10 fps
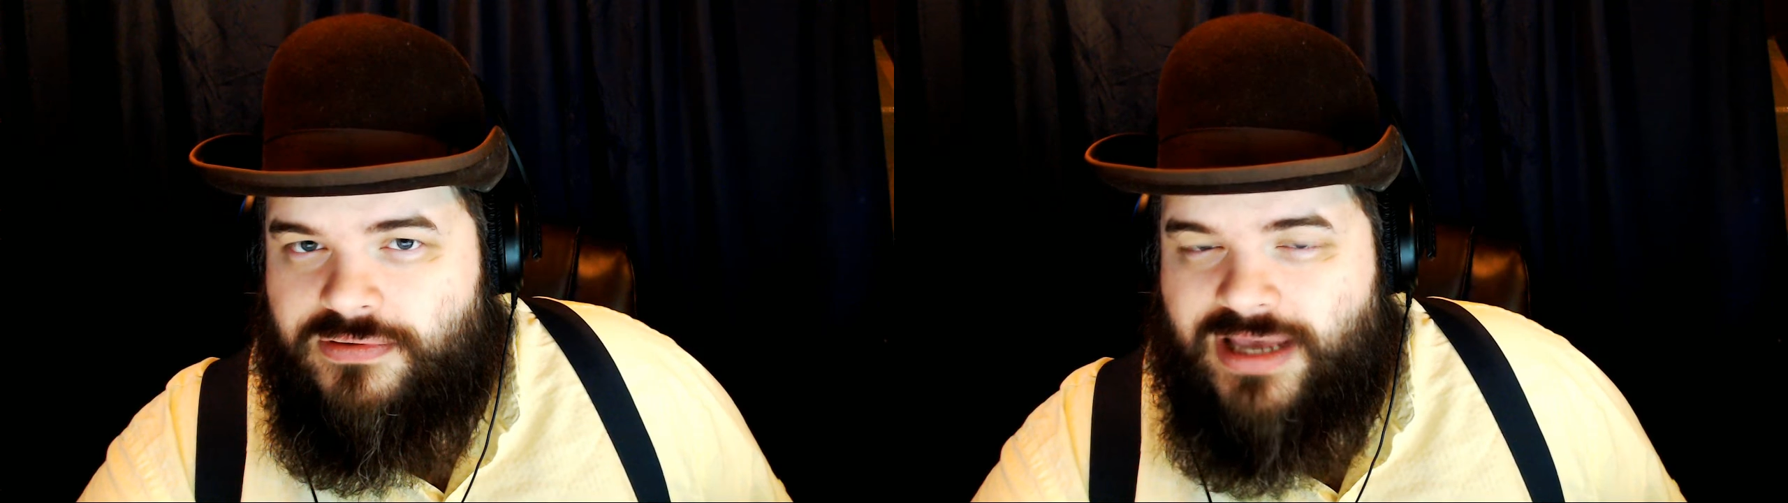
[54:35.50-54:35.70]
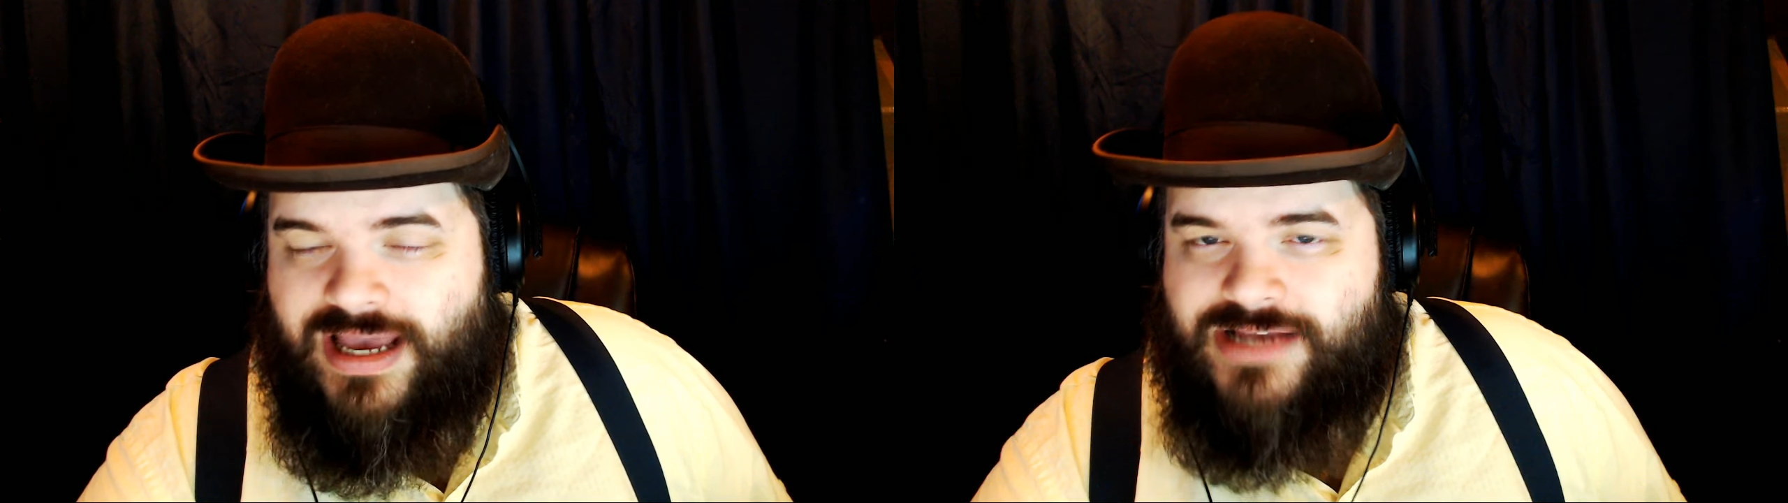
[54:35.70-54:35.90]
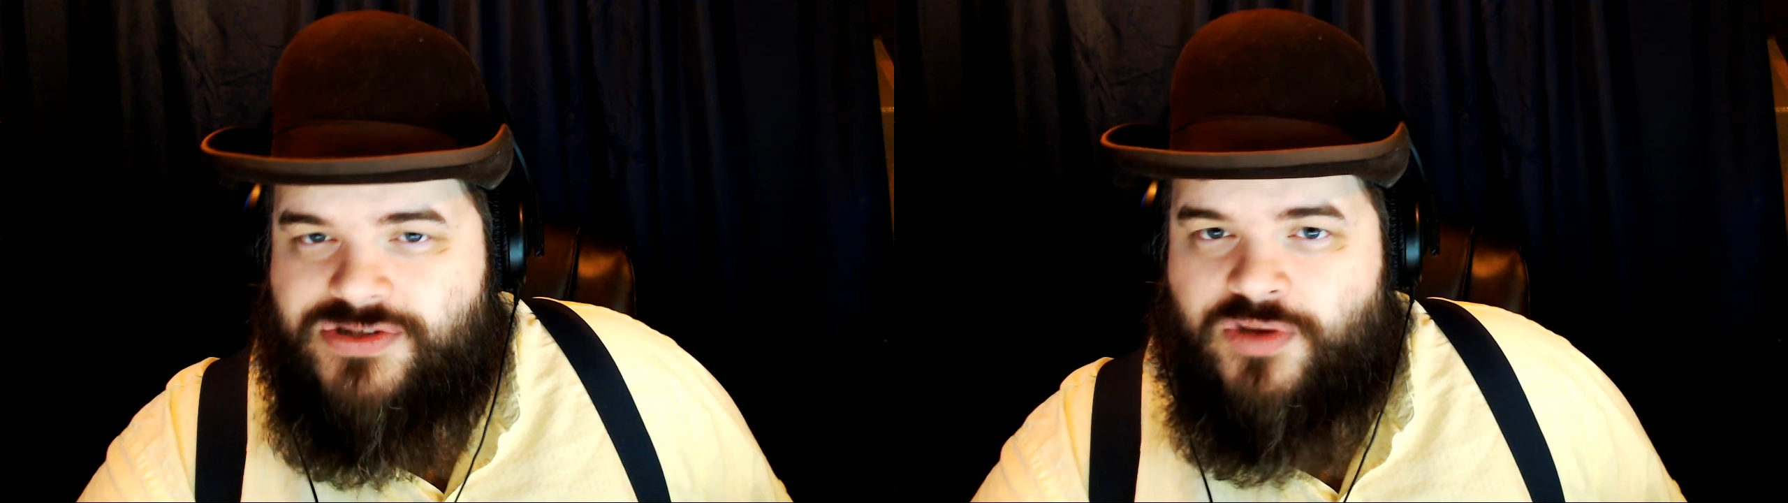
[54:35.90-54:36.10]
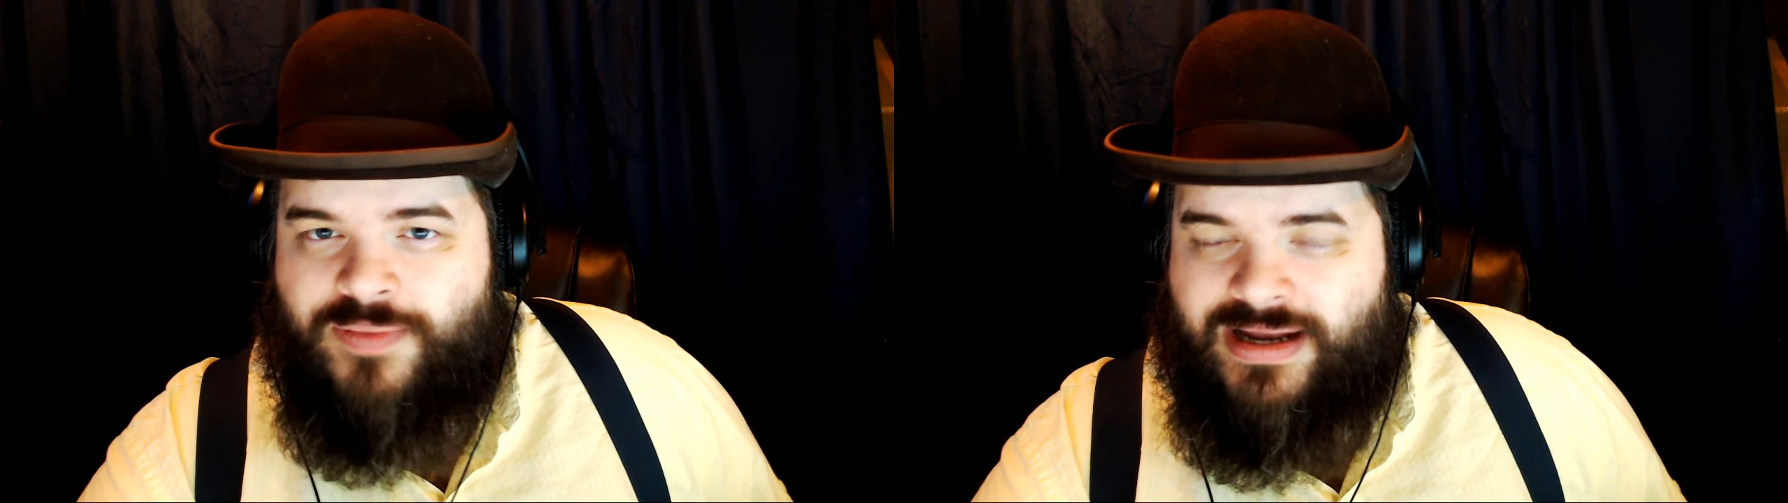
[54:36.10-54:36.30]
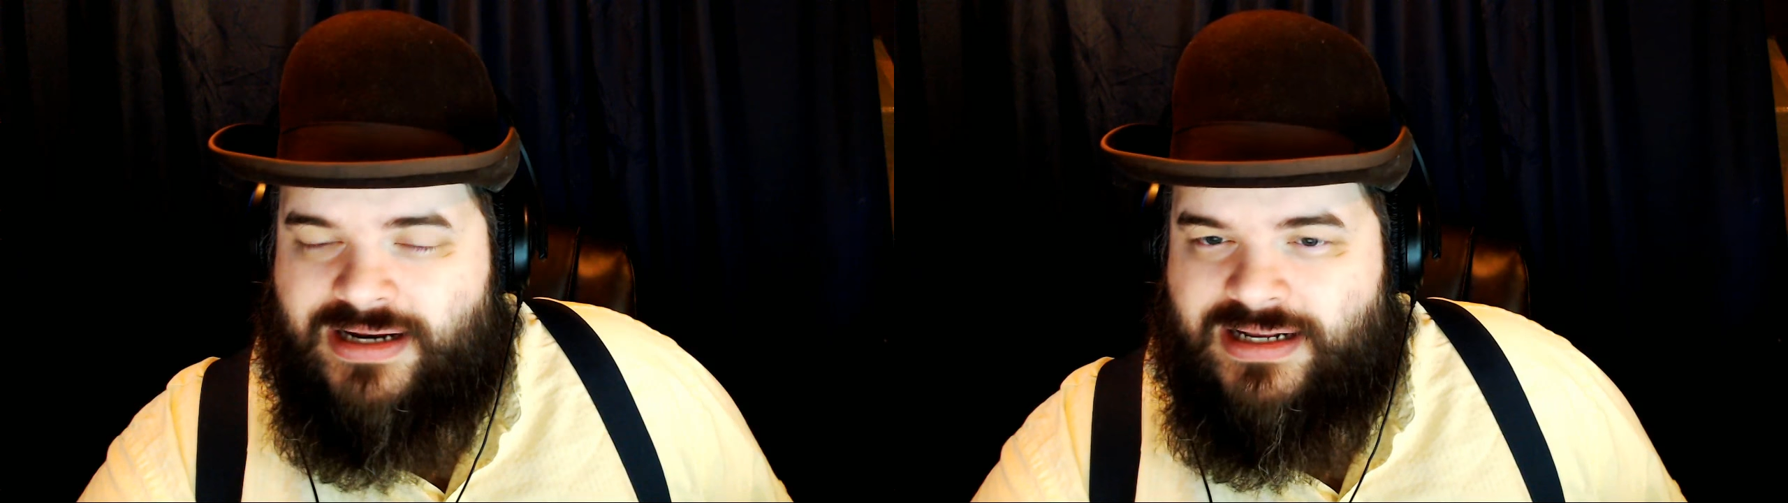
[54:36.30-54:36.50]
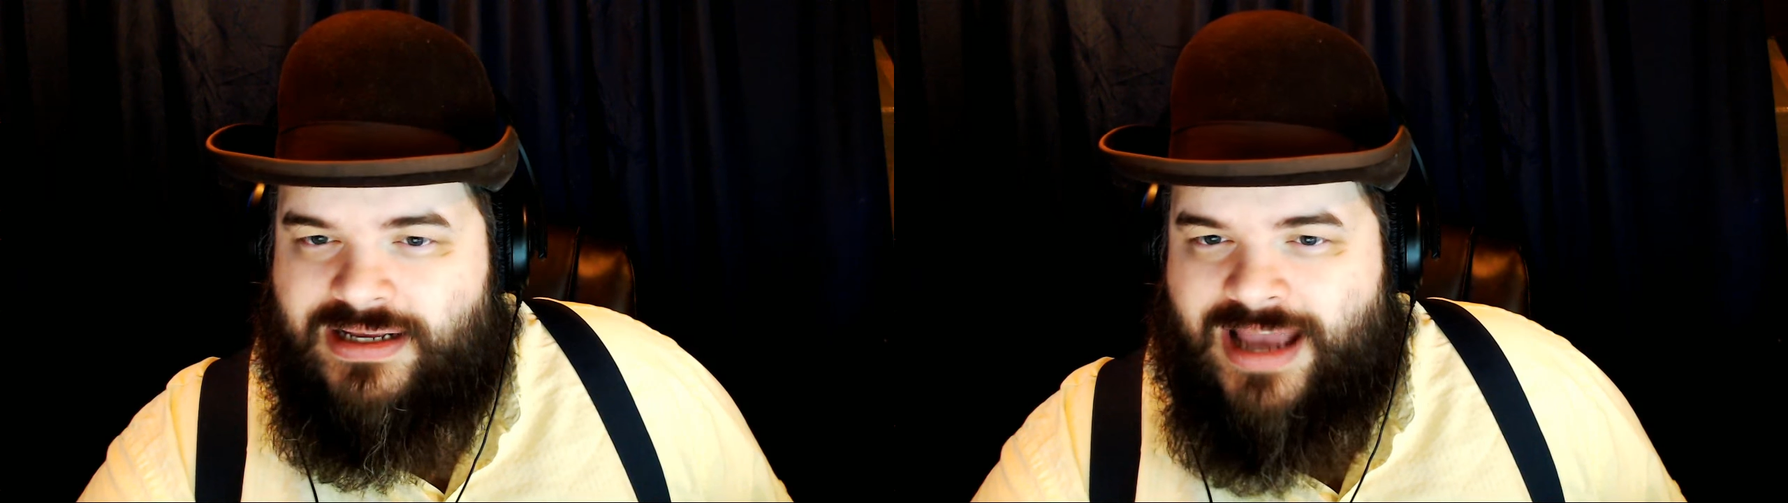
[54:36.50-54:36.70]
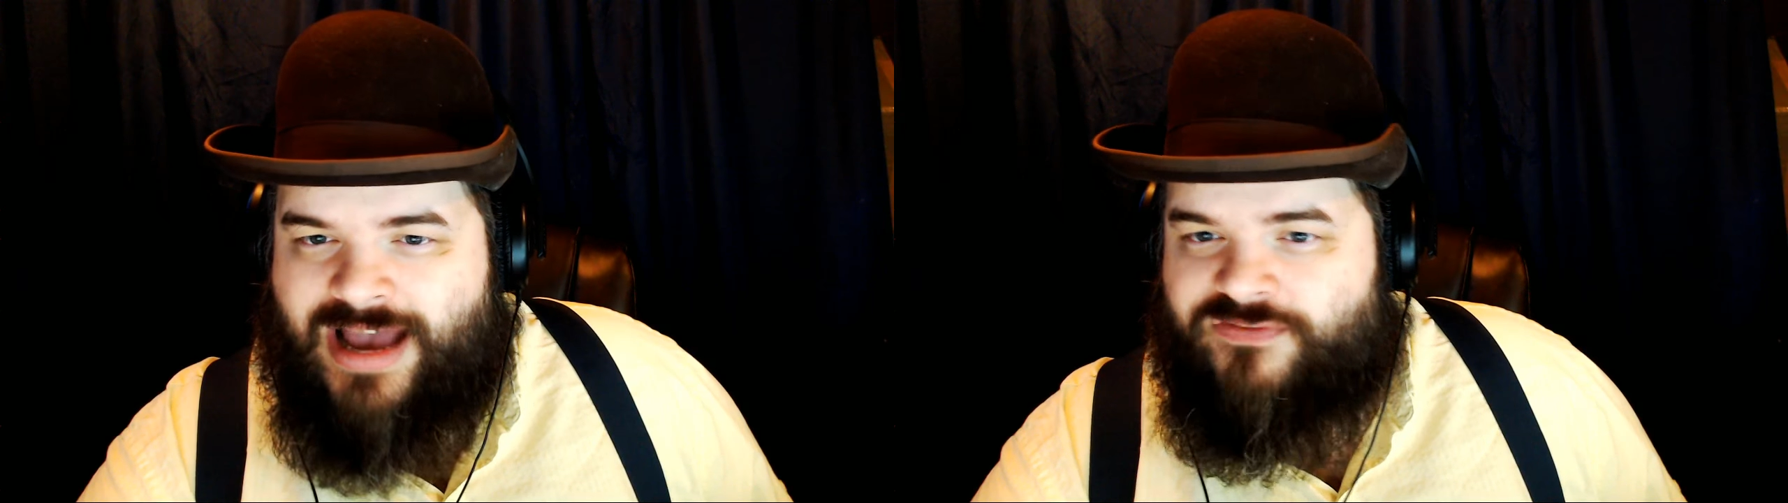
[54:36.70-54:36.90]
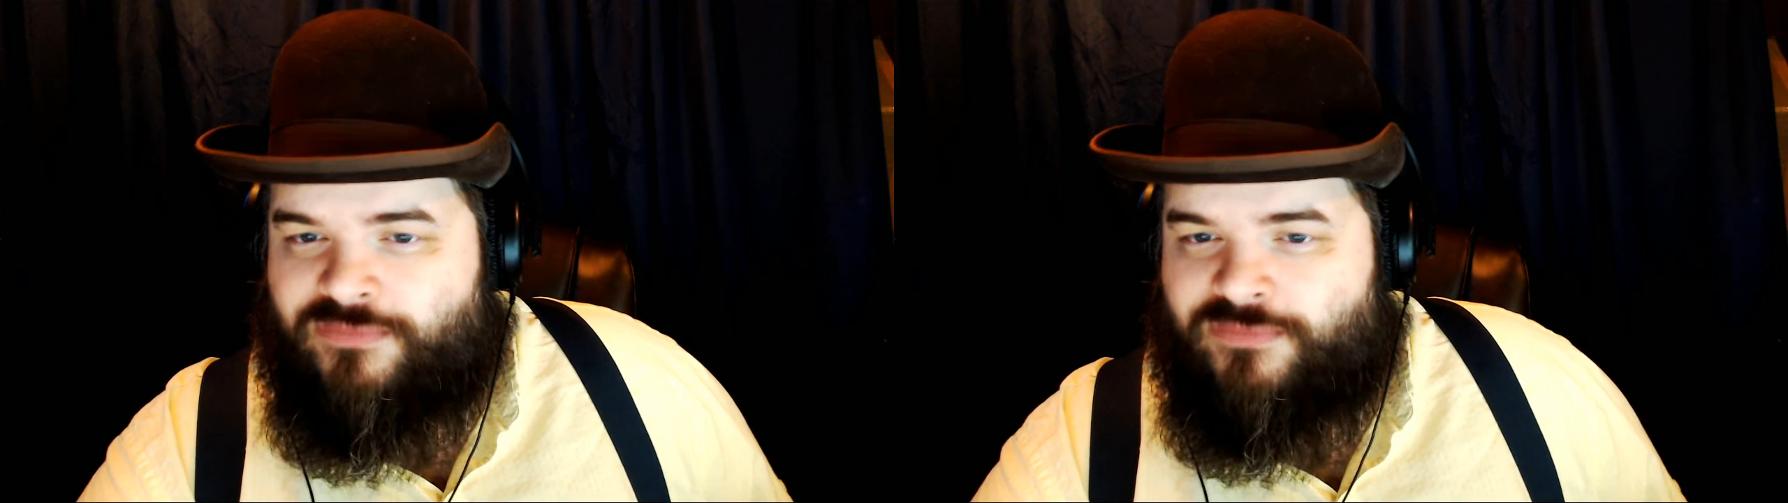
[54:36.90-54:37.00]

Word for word: as humanity, have